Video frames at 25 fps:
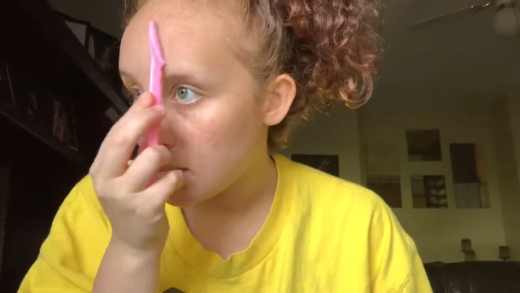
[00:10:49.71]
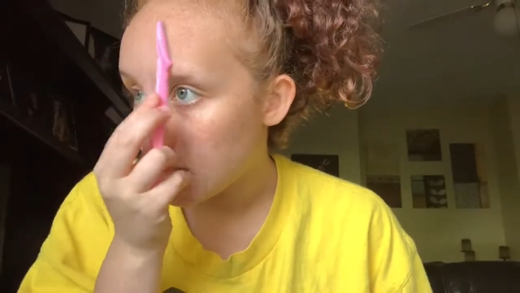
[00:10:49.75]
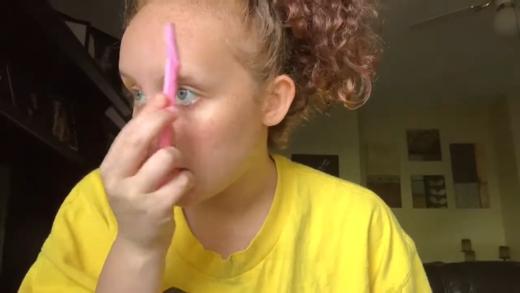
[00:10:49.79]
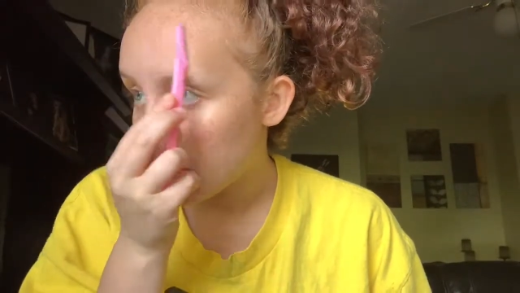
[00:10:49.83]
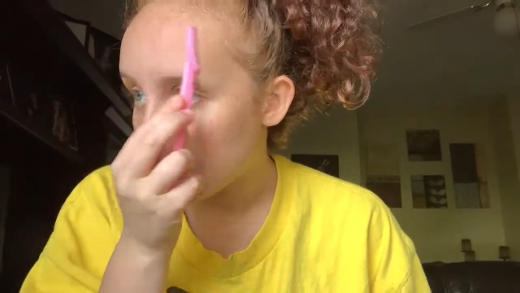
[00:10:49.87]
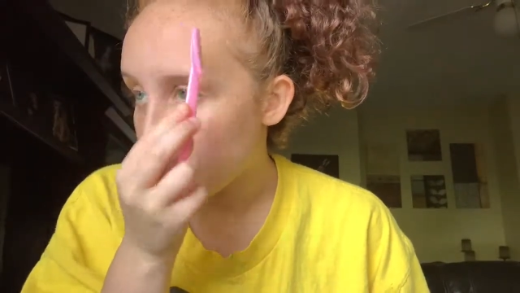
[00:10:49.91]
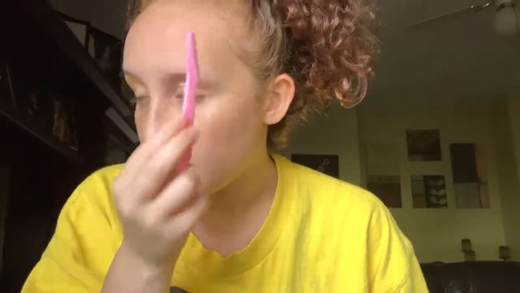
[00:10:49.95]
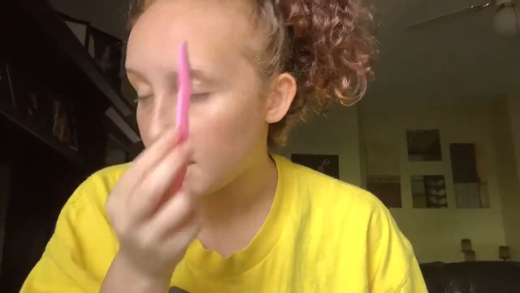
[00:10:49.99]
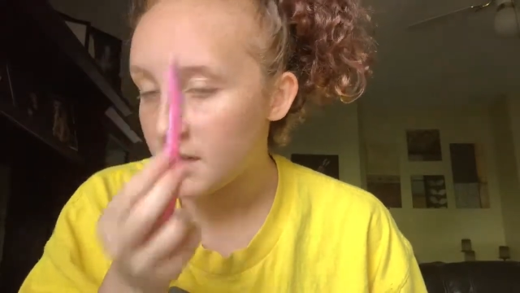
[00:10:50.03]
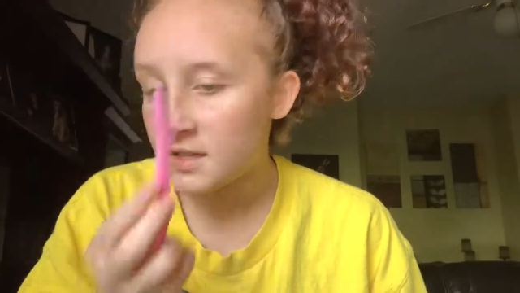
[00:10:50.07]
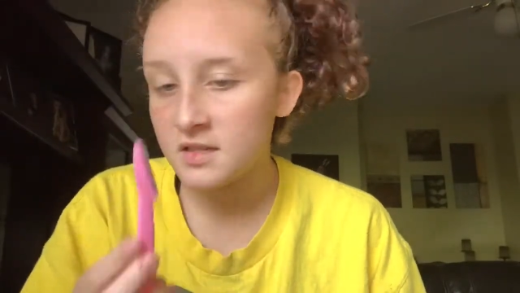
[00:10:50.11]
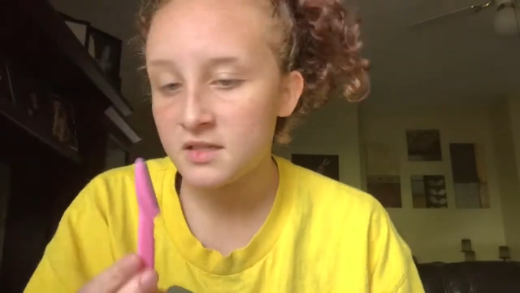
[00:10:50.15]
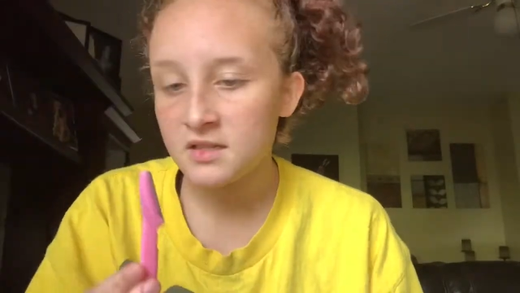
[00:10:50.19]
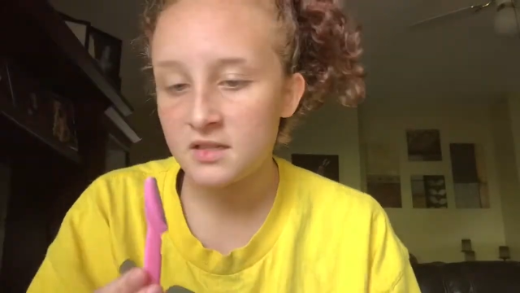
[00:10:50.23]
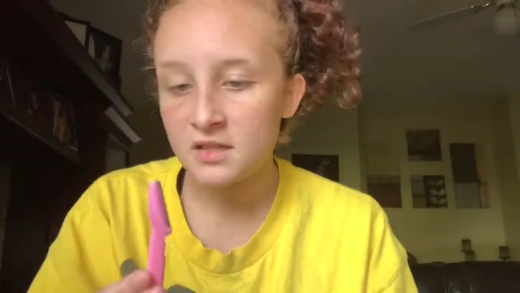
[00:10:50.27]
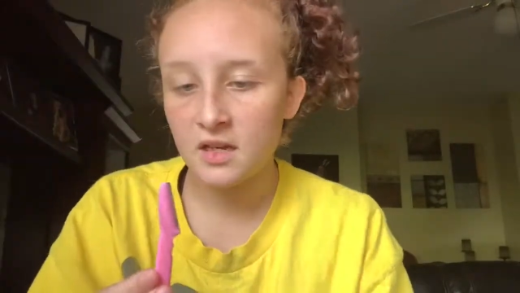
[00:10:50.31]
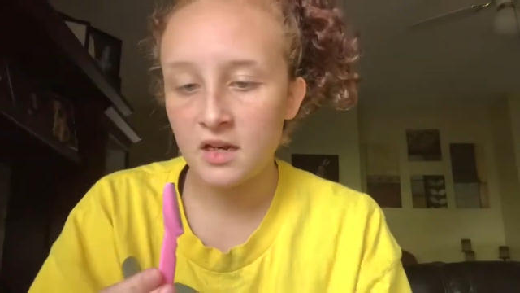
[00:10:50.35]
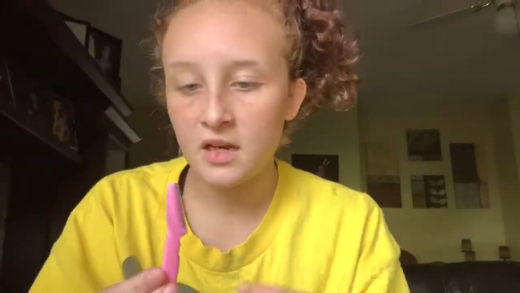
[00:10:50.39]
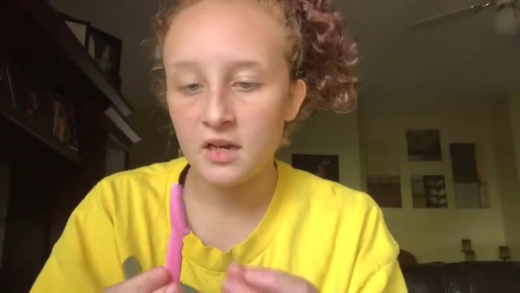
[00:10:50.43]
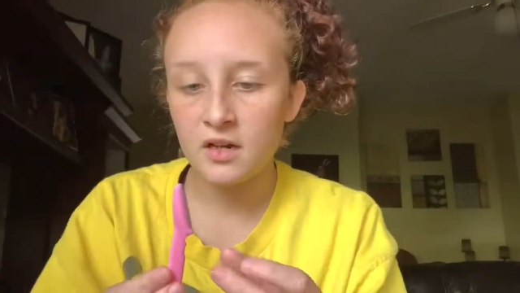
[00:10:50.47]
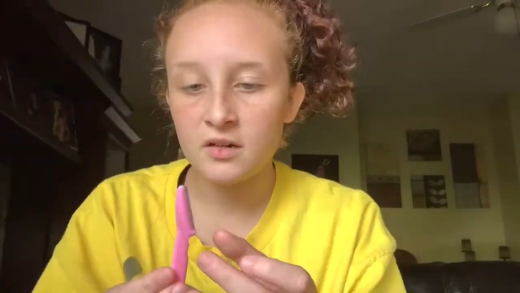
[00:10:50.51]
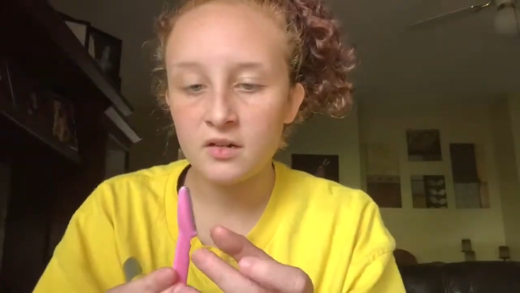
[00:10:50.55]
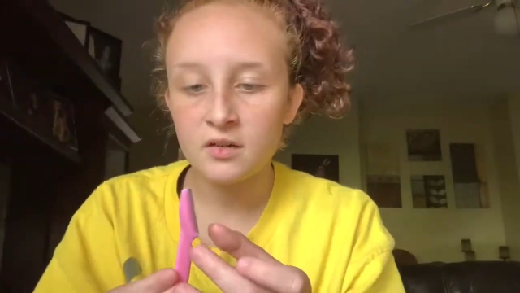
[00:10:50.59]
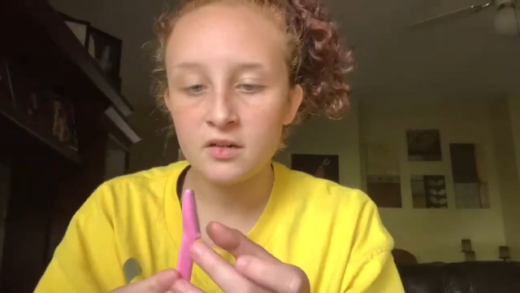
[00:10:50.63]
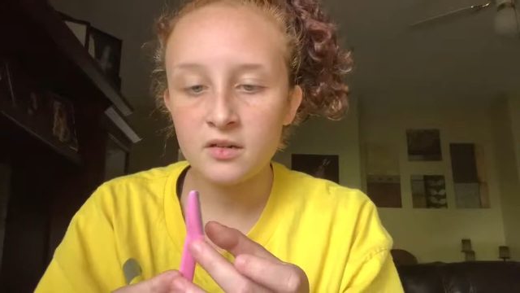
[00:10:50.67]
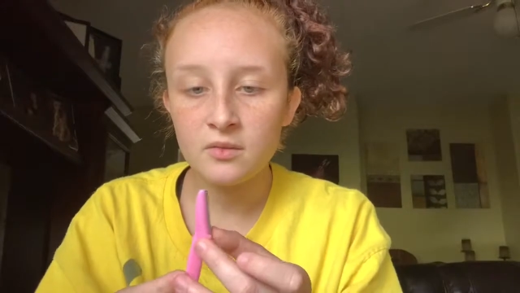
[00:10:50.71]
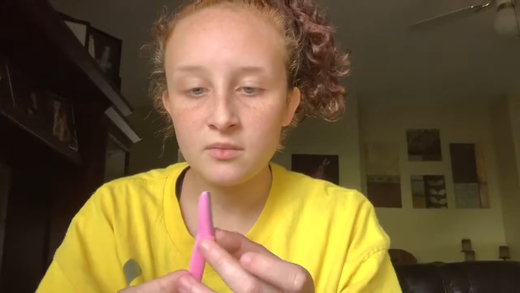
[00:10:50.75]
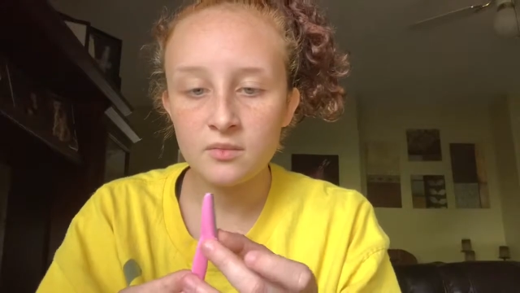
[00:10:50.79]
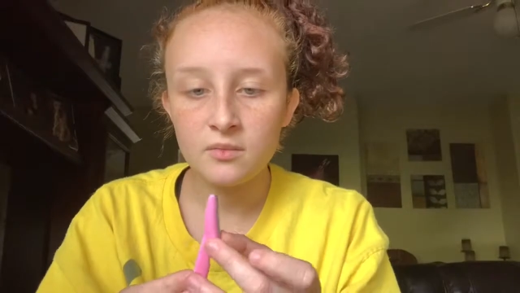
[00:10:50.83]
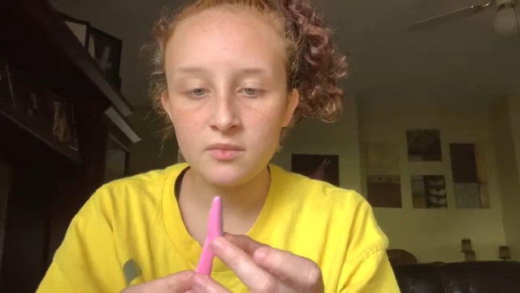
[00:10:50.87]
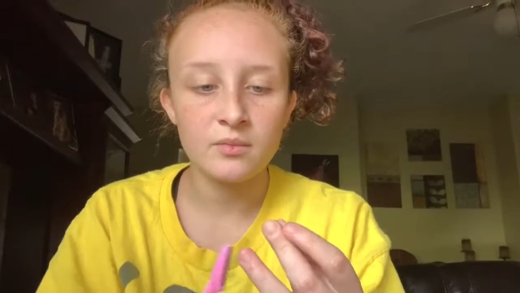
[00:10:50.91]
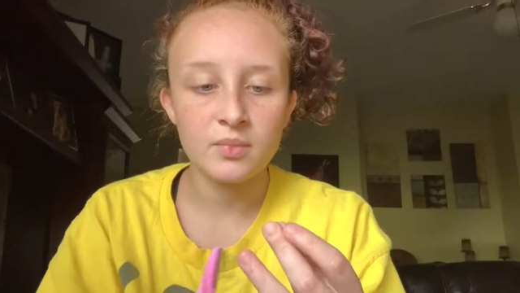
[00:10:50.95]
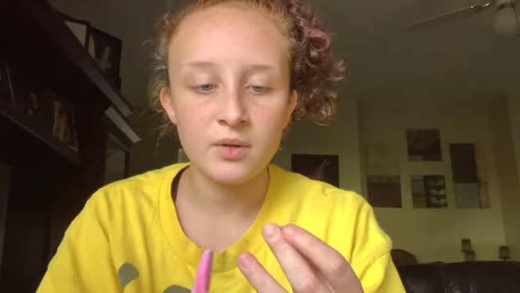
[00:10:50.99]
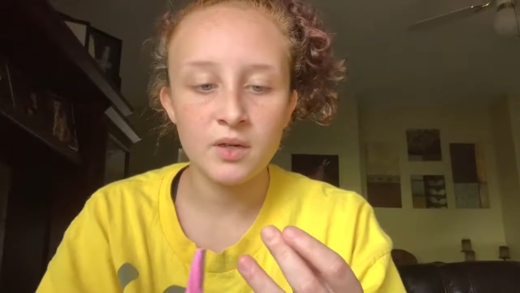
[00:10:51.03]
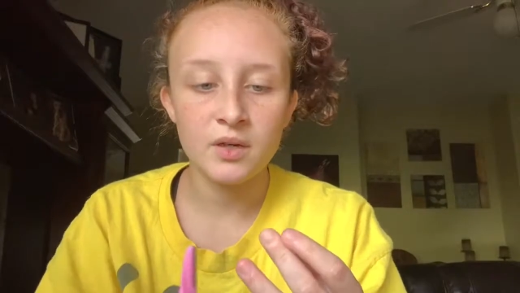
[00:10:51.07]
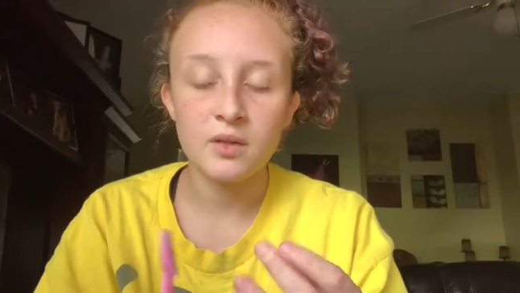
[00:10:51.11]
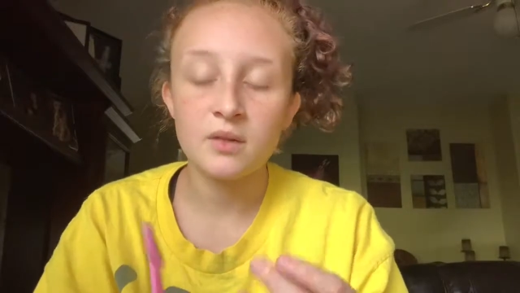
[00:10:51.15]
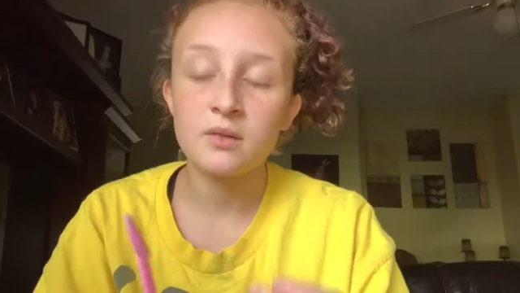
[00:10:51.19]
I'm kind of scared,
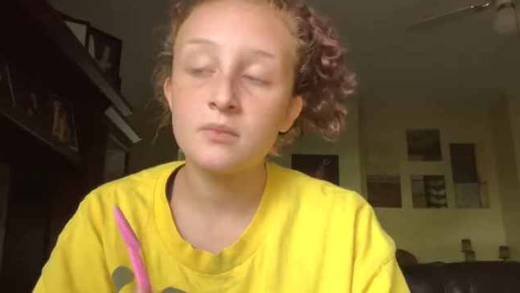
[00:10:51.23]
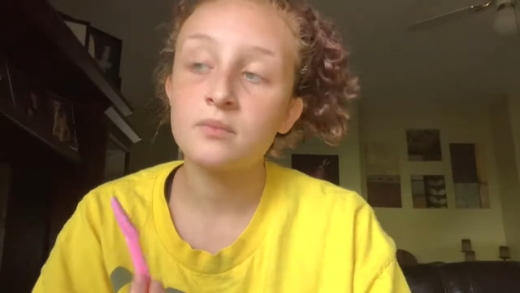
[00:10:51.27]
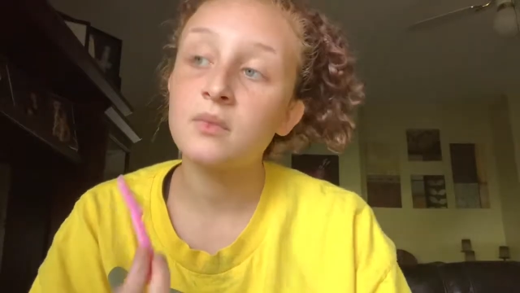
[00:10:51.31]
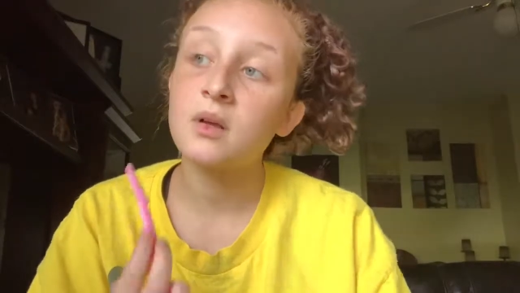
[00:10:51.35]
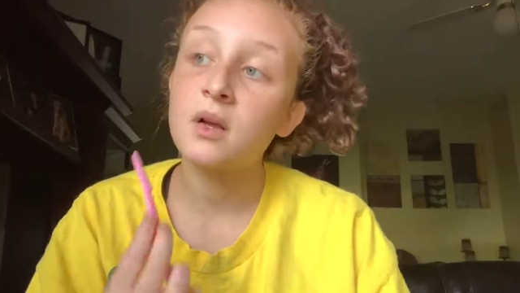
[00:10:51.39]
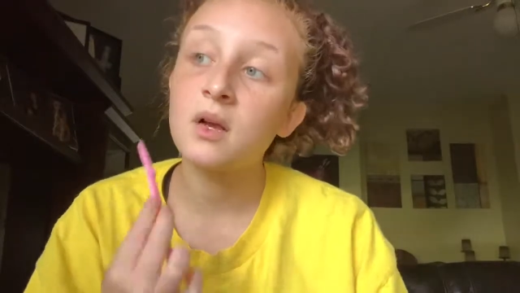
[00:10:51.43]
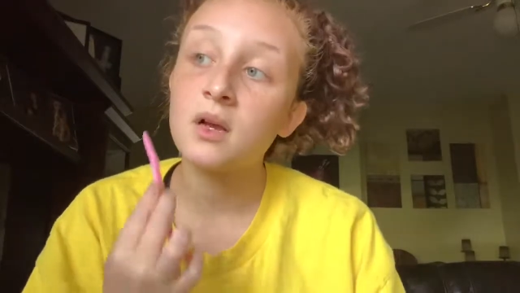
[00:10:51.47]
but